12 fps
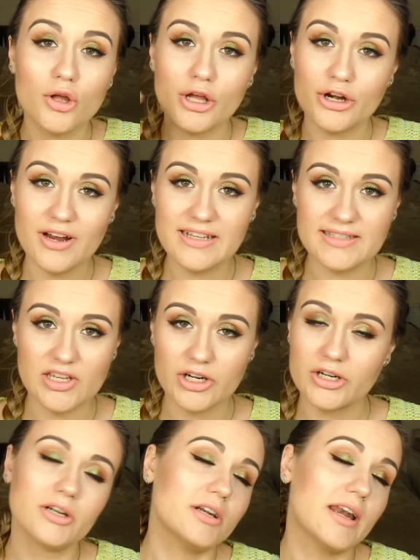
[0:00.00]

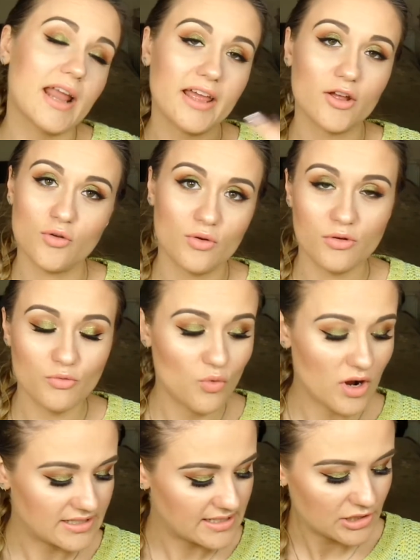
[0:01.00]
crazier, like
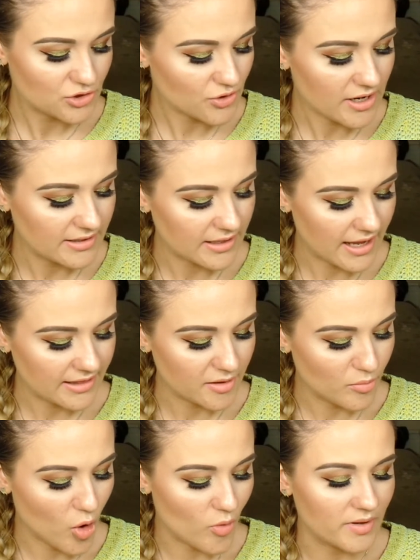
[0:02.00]
what's in trend at
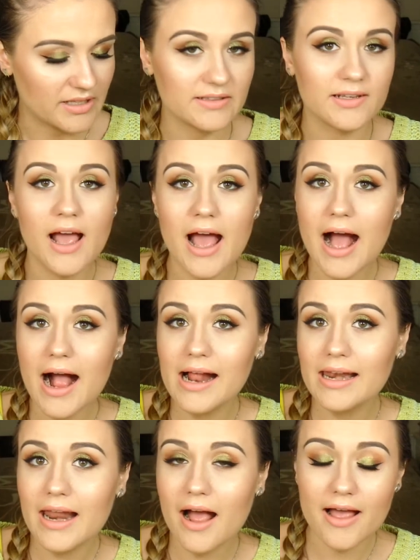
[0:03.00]
the moment,
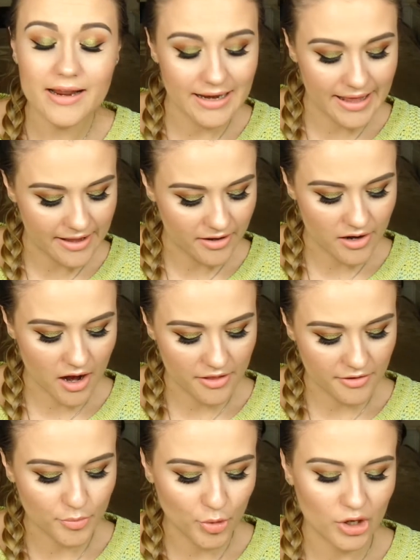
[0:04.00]
I layer
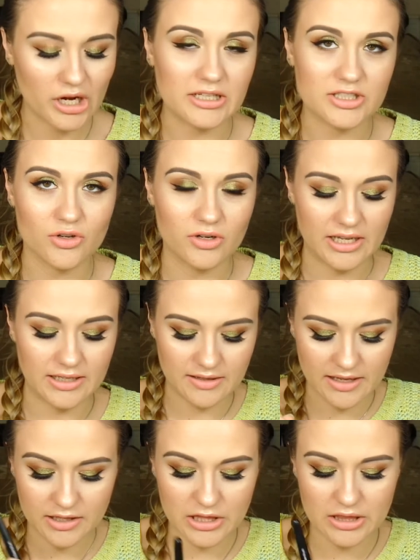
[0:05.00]
other products on it,
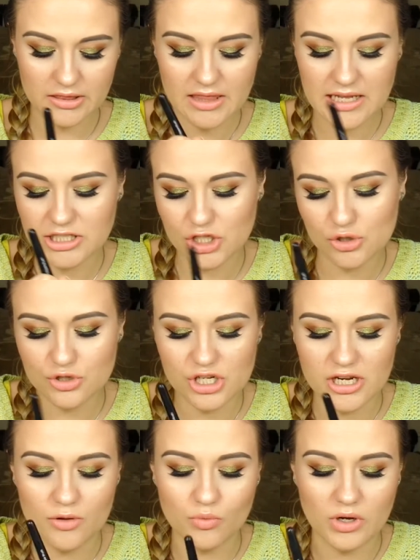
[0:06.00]
and that's
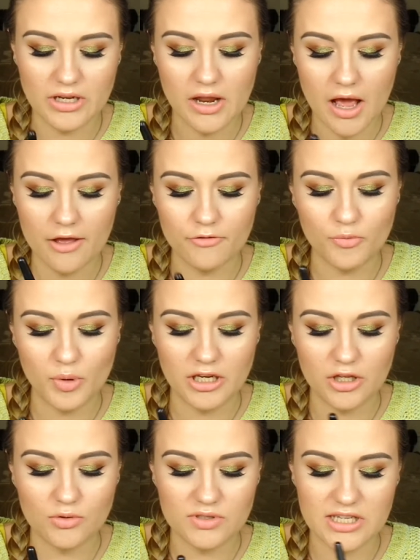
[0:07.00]
usually what I've
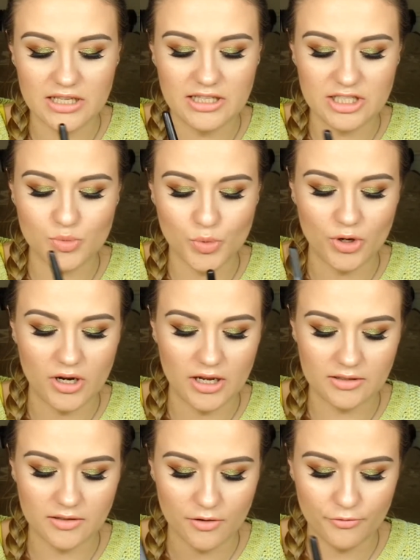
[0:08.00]
been using this
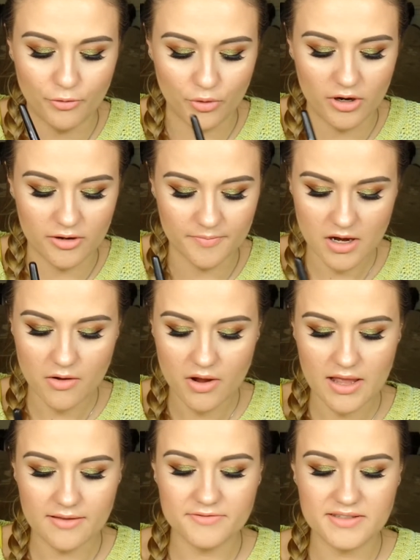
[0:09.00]
product for. Now
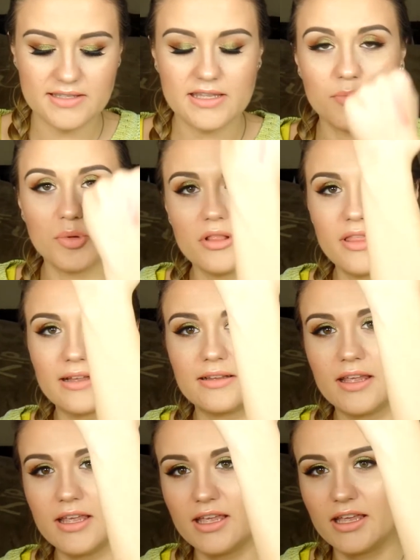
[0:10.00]
I've stippled
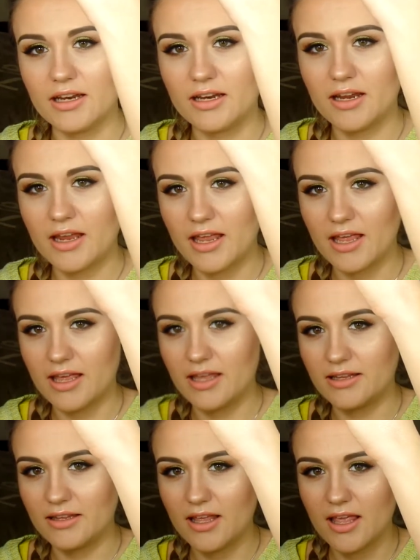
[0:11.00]
that in,
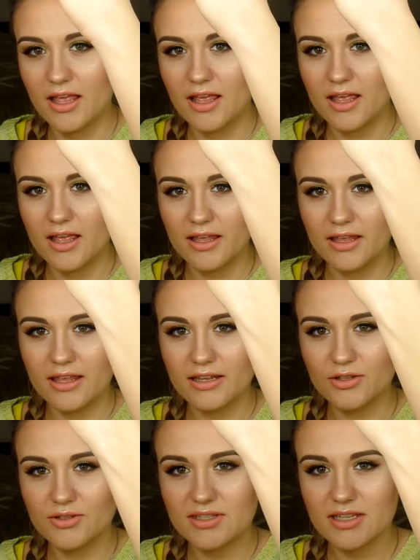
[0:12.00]
and
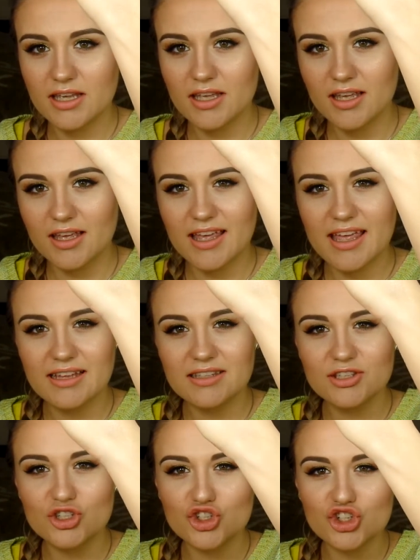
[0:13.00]
can you see?
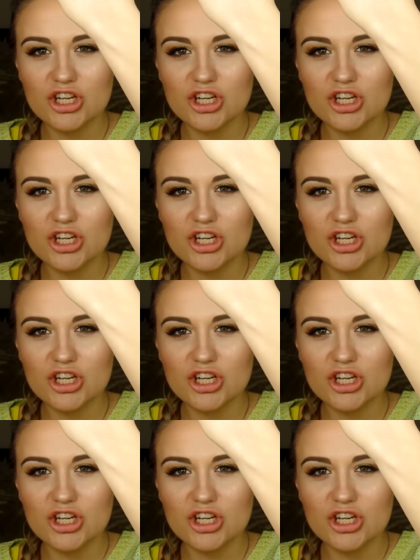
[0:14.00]
It